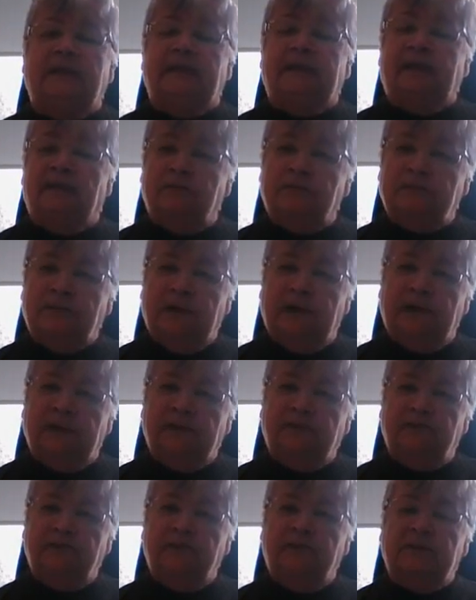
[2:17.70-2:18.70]
That goes
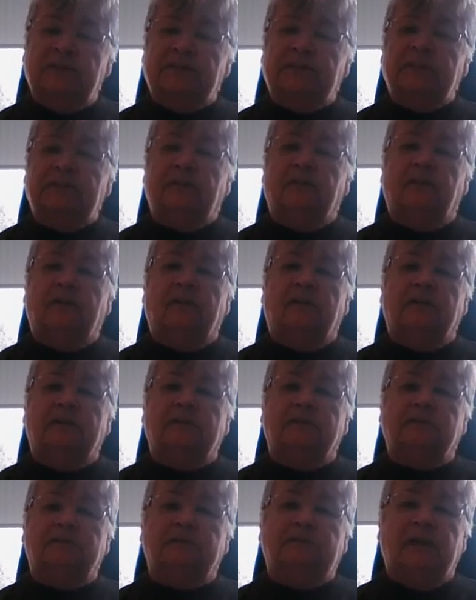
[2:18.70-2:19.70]
back to trusting
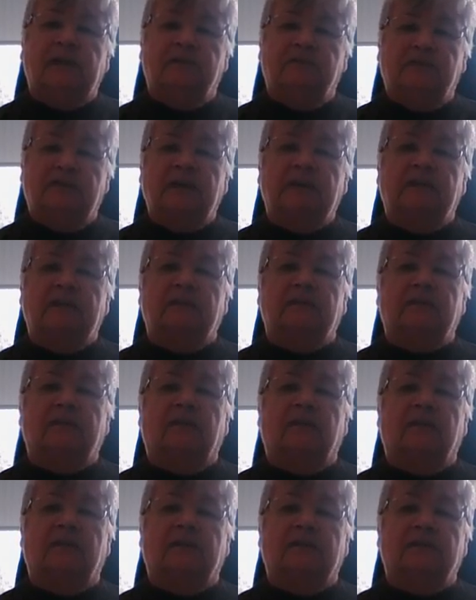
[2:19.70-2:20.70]
God. Have faith in
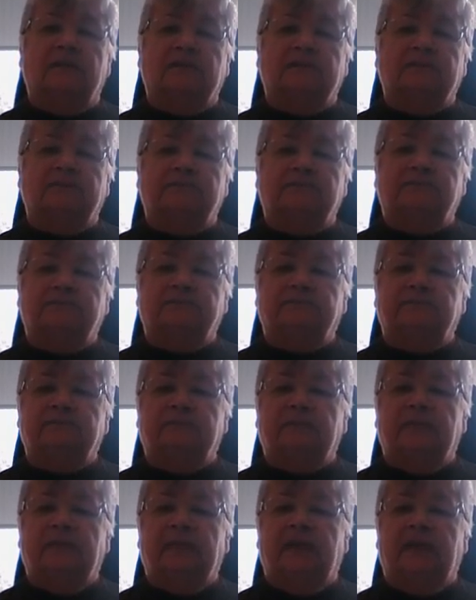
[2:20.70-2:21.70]
God.
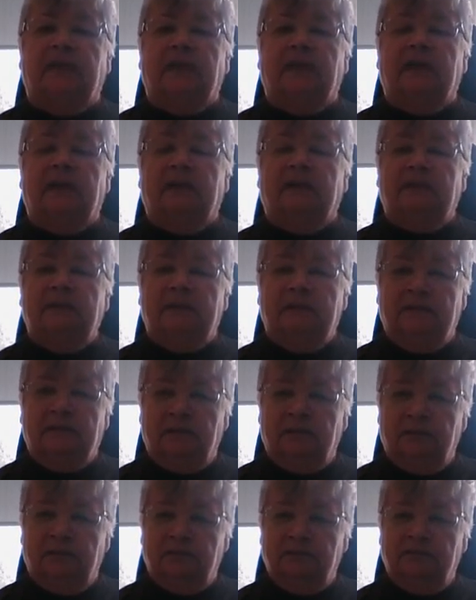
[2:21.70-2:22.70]
And
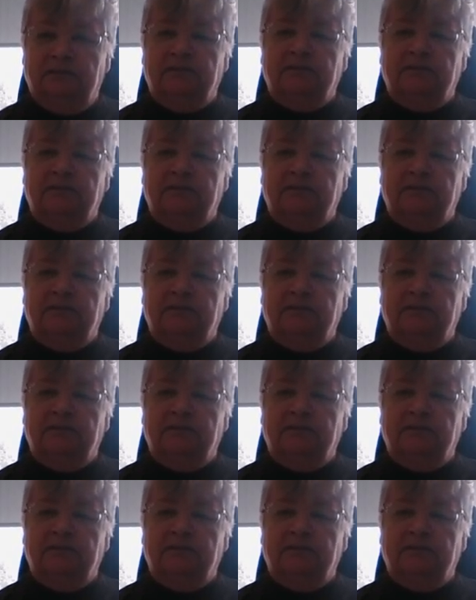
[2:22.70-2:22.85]
he'll